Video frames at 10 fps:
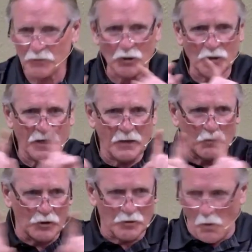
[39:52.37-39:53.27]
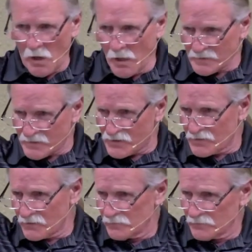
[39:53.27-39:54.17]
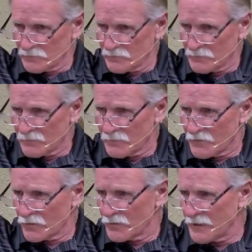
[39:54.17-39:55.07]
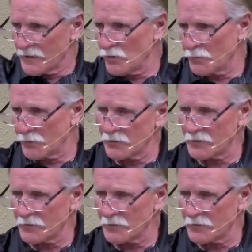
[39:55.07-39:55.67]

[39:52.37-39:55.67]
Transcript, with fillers: heard that word once during that whole period of